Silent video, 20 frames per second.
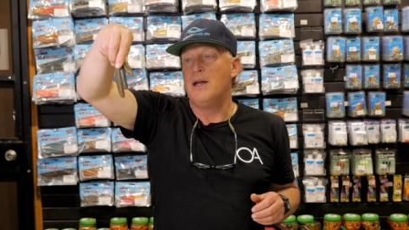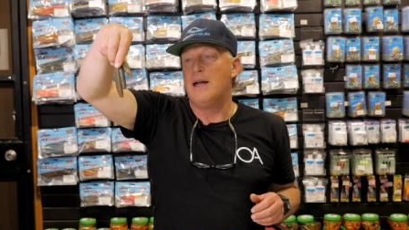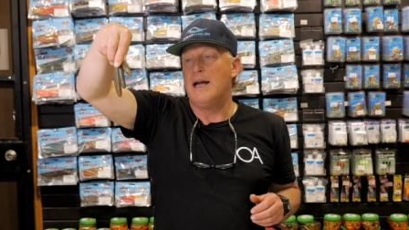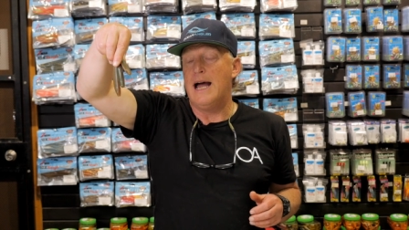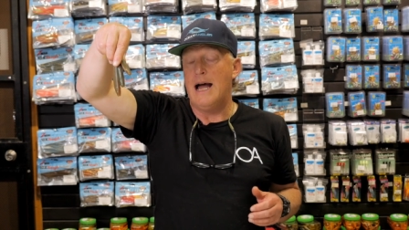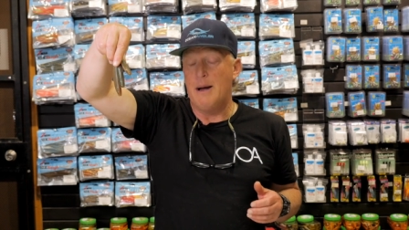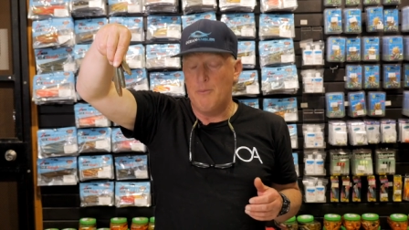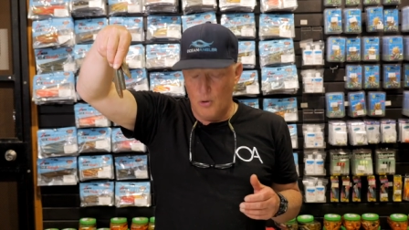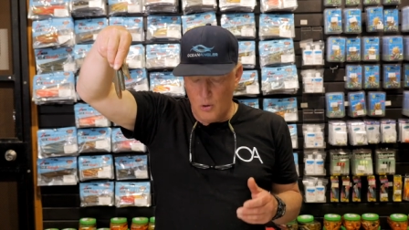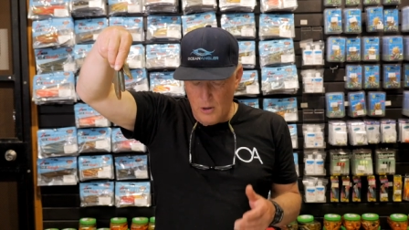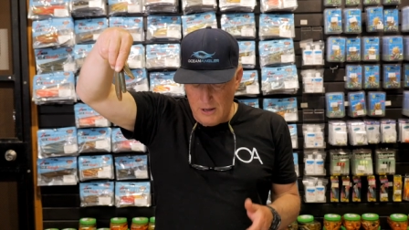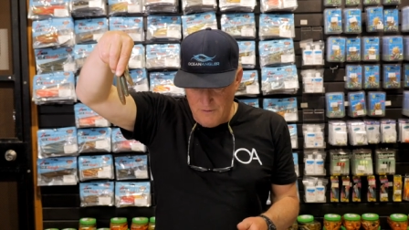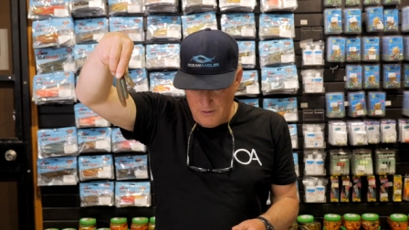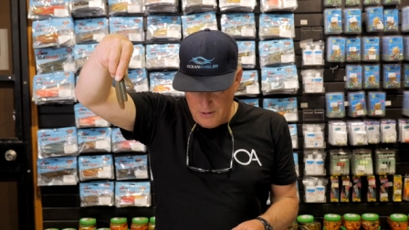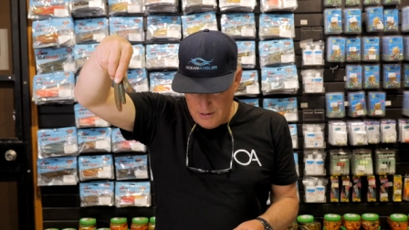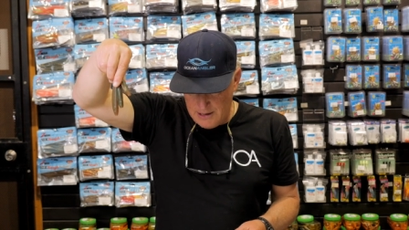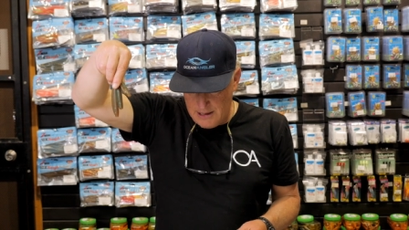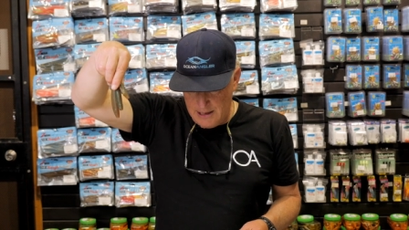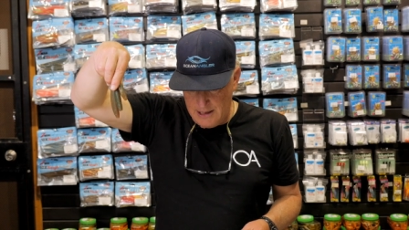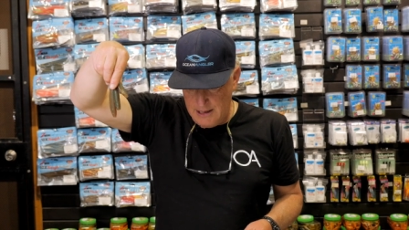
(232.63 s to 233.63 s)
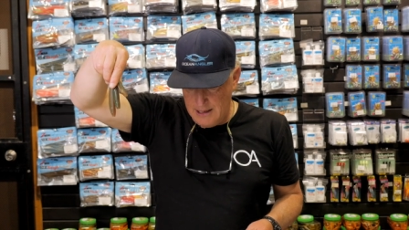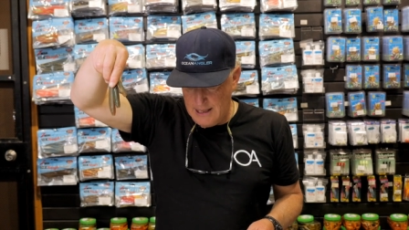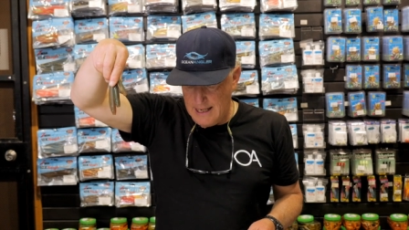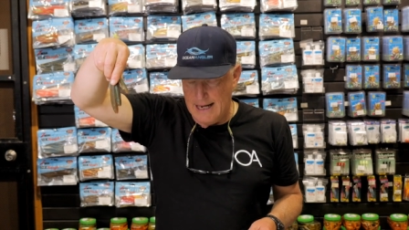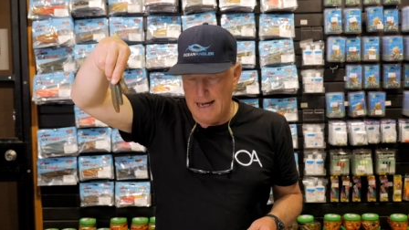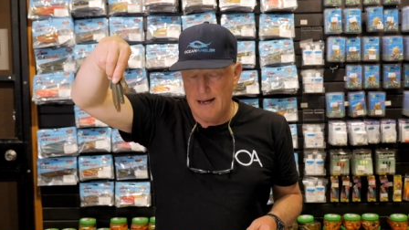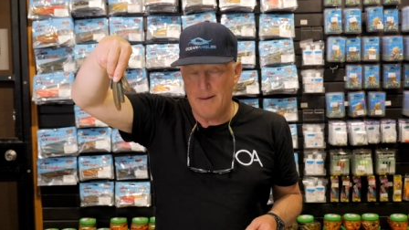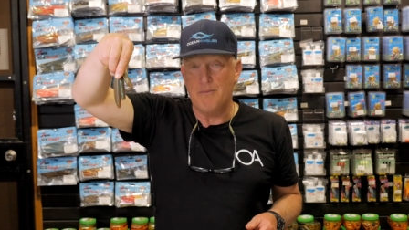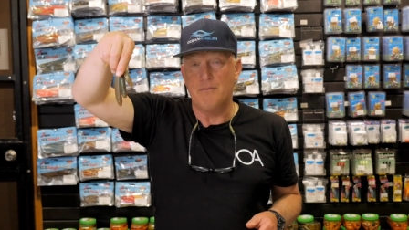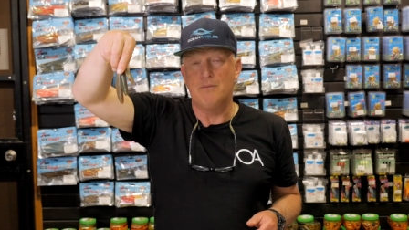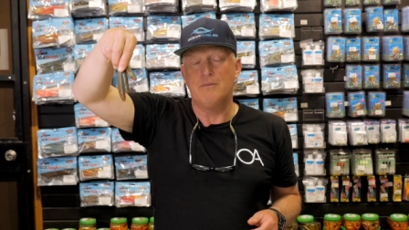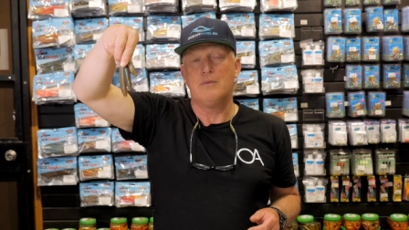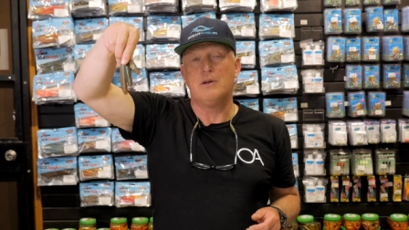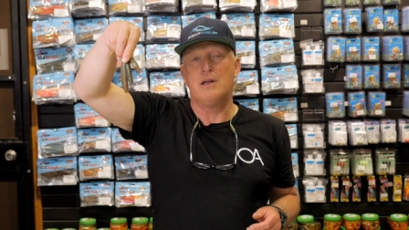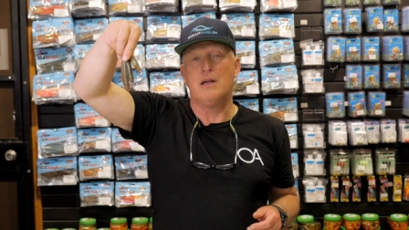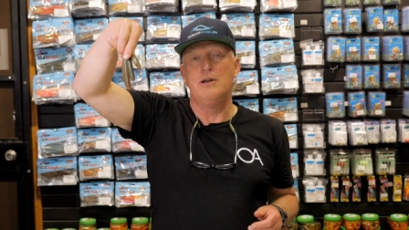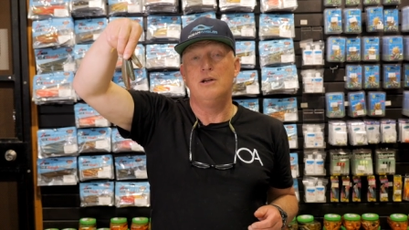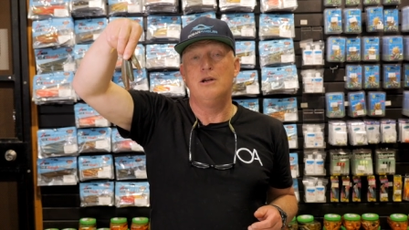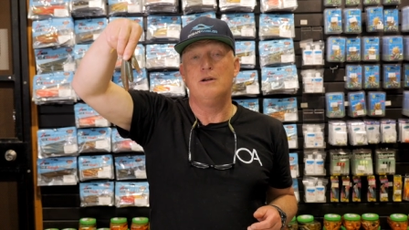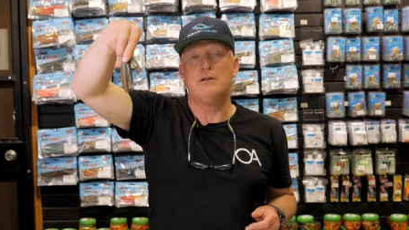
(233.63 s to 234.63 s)
um, or even the, um,
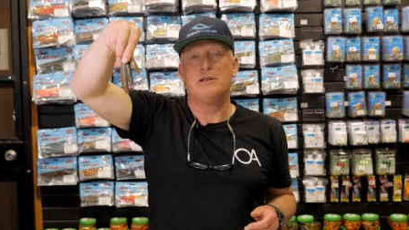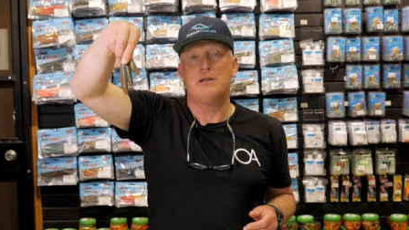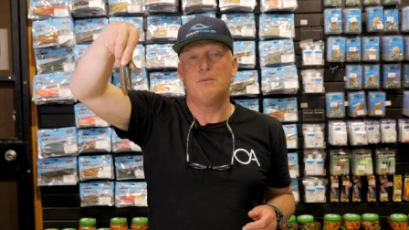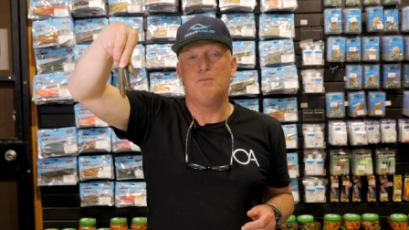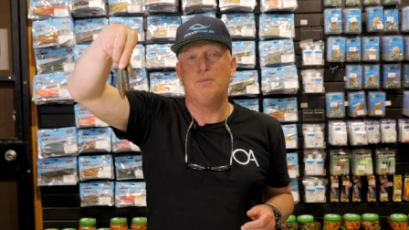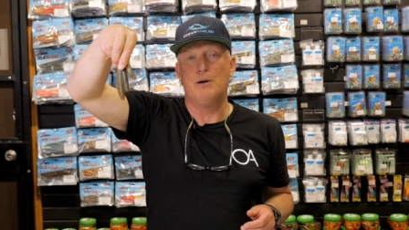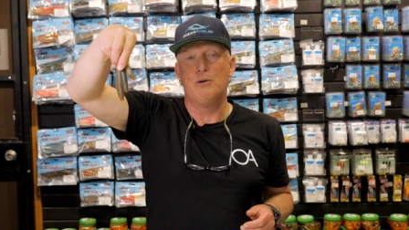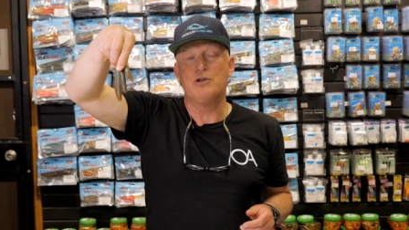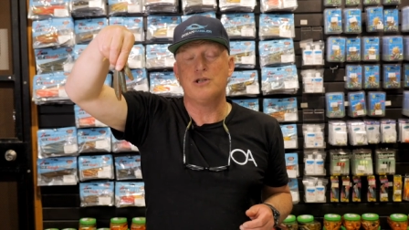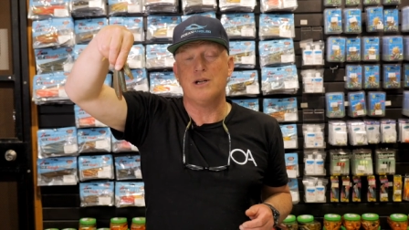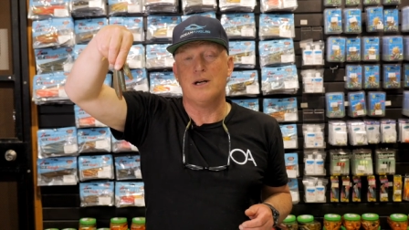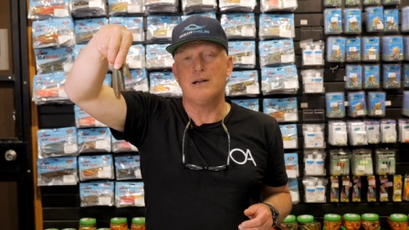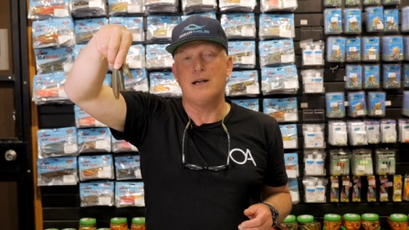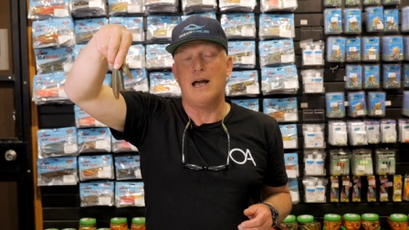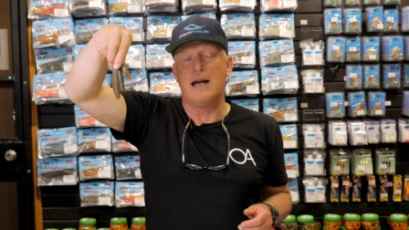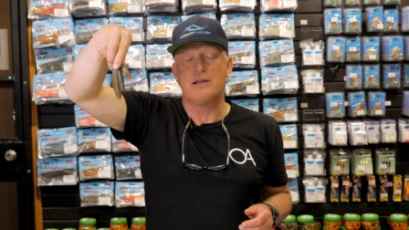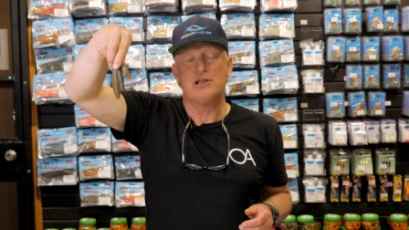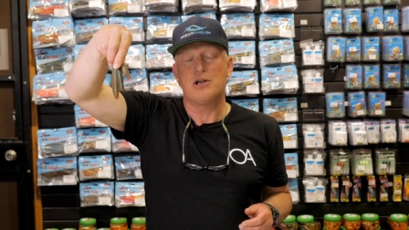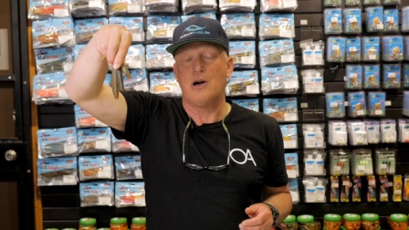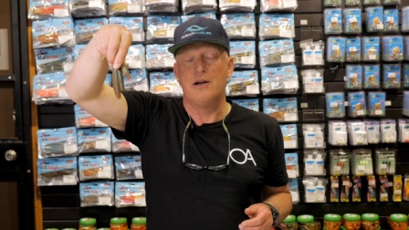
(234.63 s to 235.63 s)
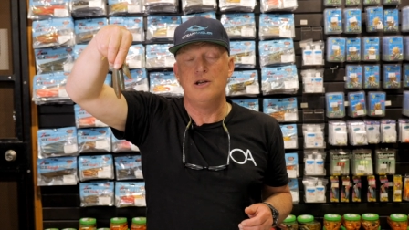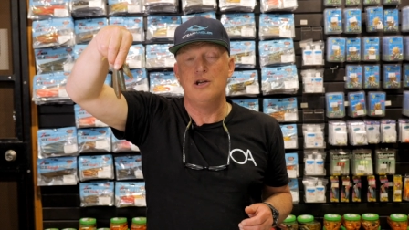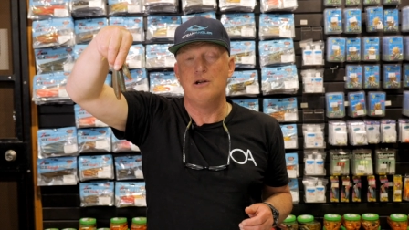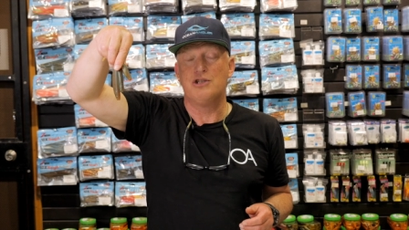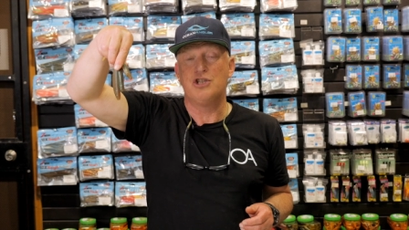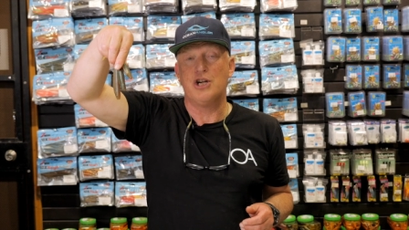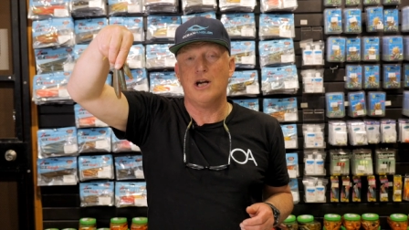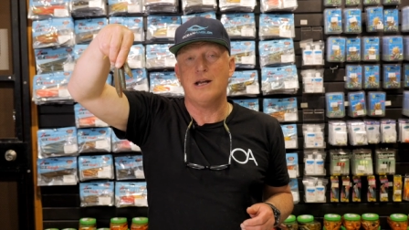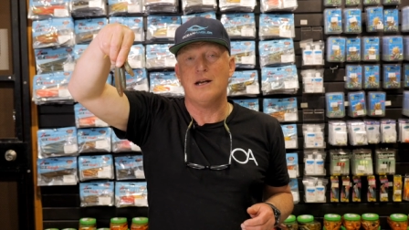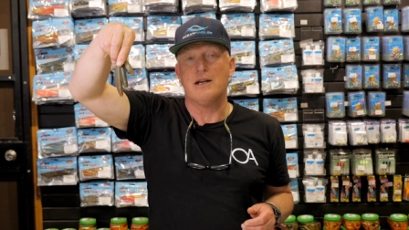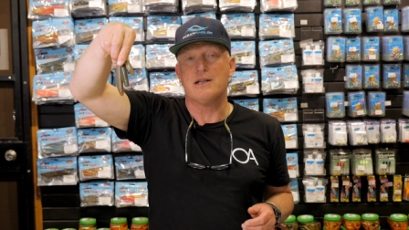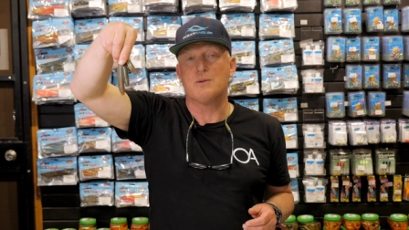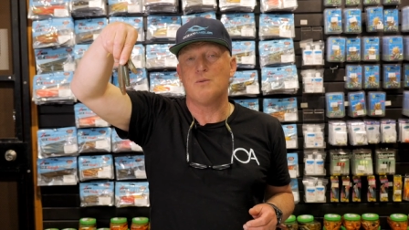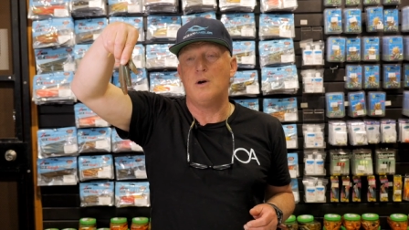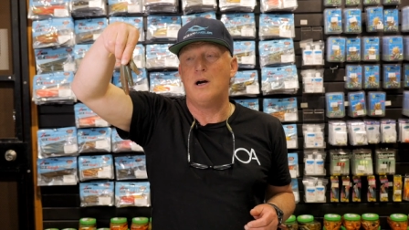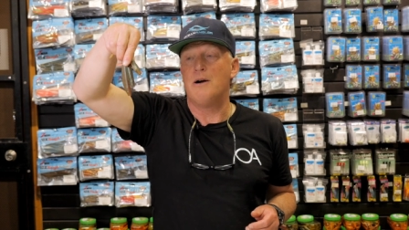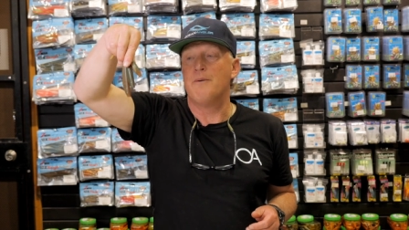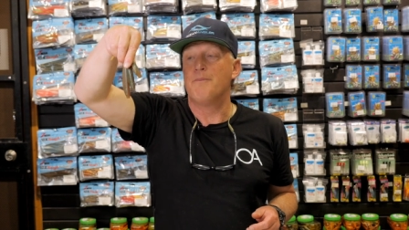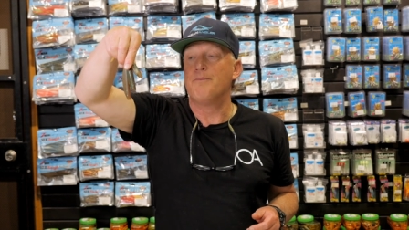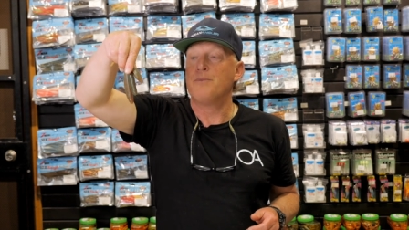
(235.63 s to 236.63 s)
the nuked pilchard, uh, sorry, nuked chicken as
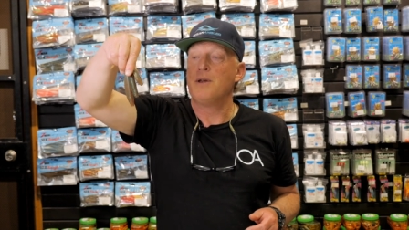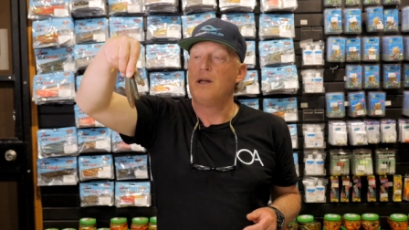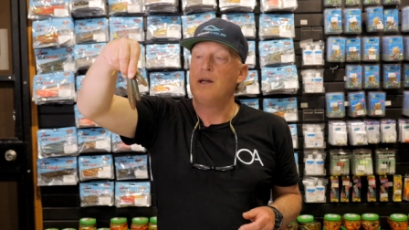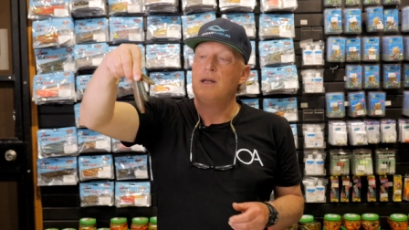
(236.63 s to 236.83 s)
well.